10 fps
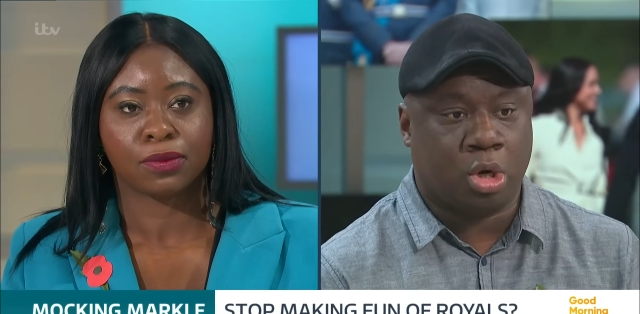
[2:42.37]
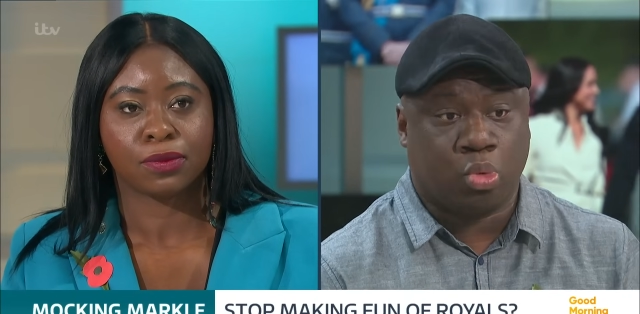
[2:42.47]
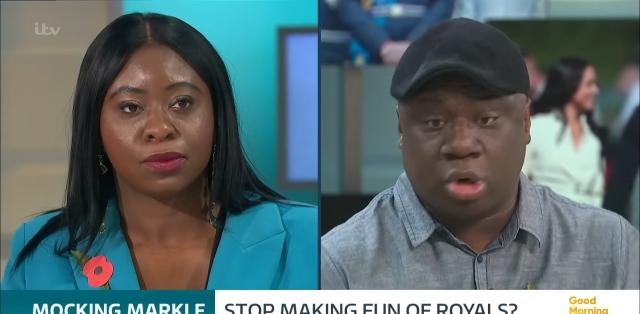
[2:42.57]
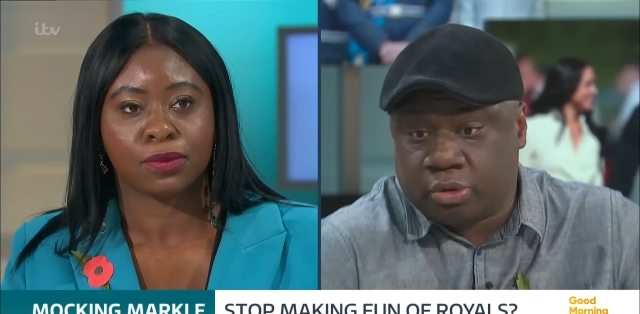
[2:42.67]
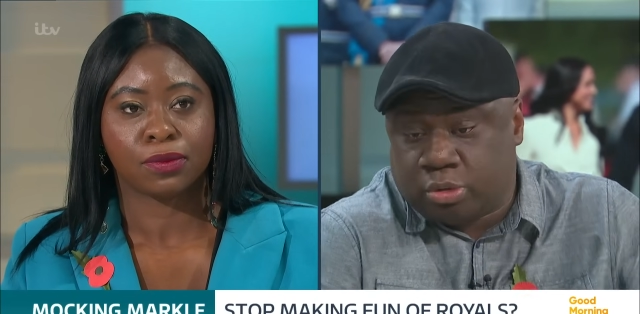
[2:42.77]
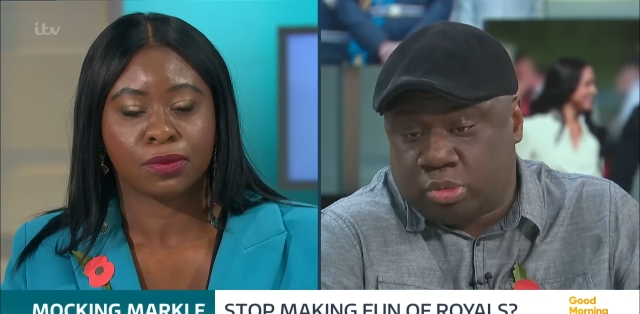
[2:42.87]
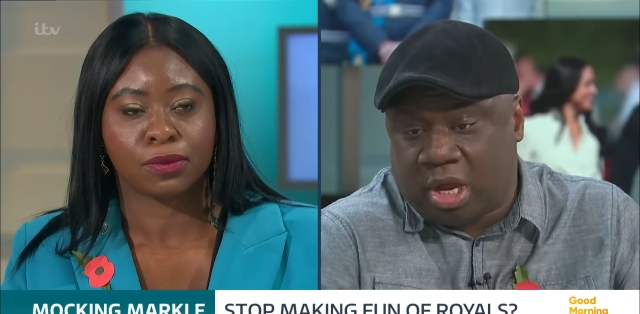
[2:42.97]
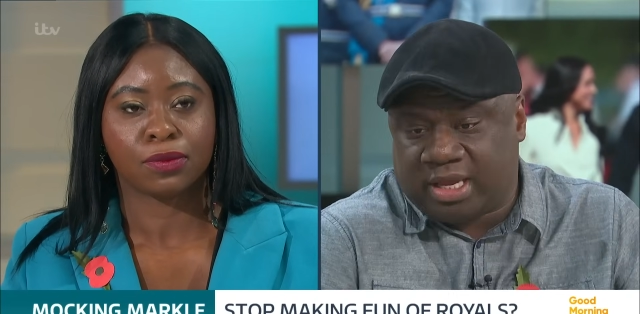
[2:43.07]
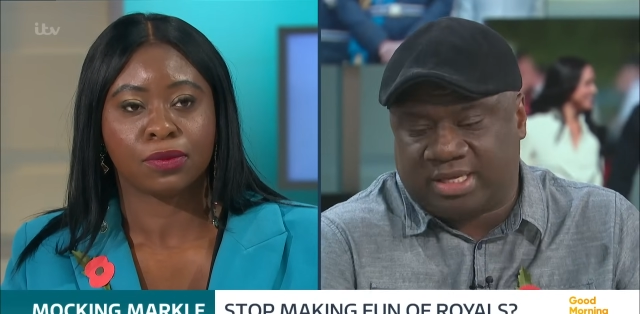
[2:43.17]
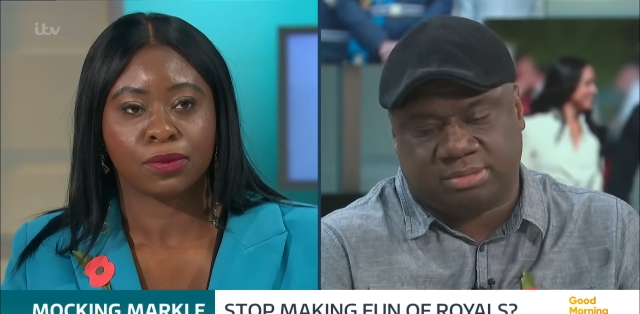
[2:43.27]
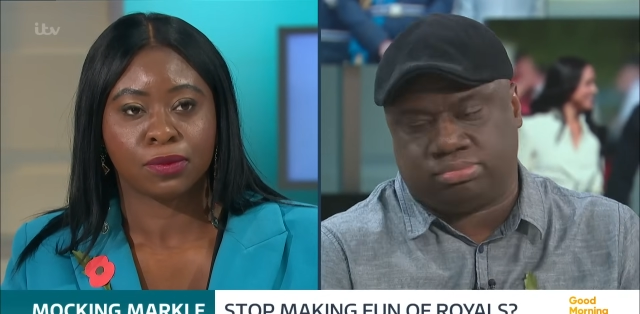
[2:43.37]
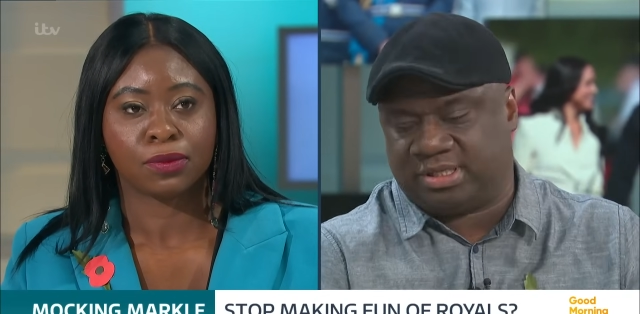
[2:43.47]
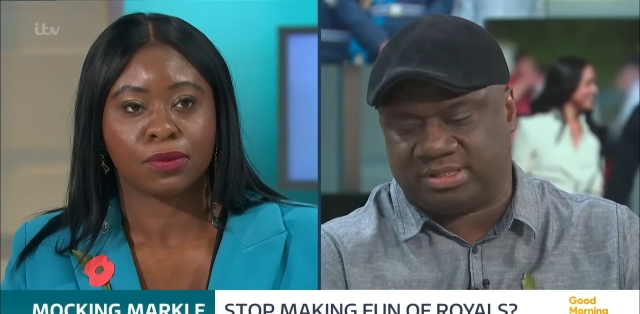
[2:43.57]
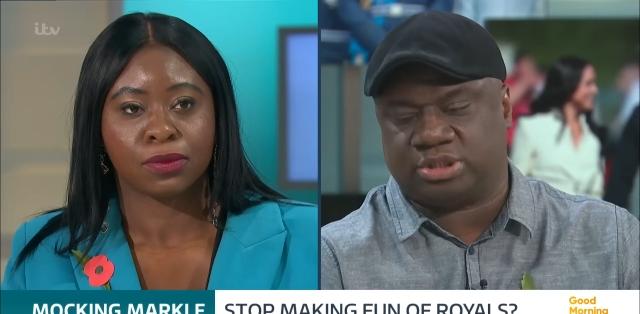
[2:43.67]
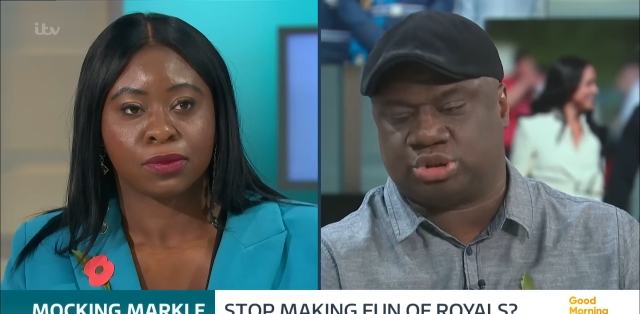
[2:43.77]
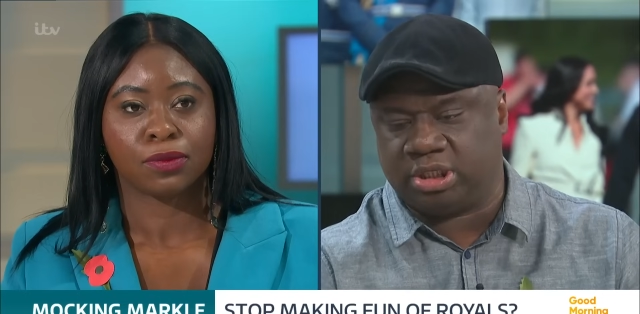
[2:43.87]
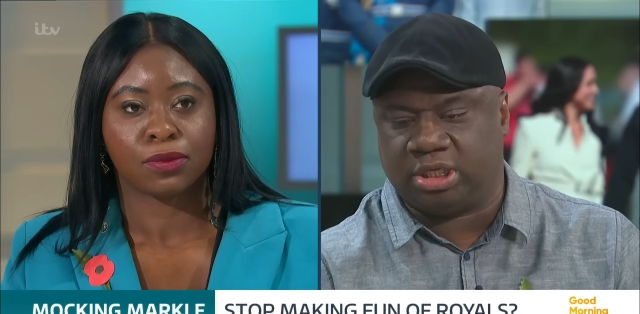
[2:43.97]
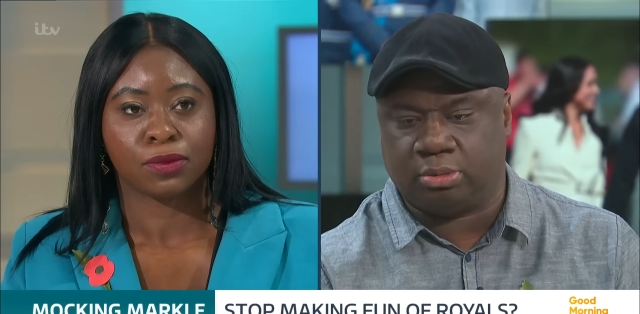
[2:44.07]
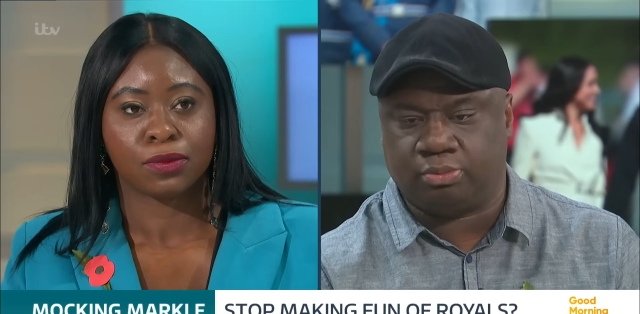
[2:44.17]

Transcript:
Speaker 1: were I guess, essentially...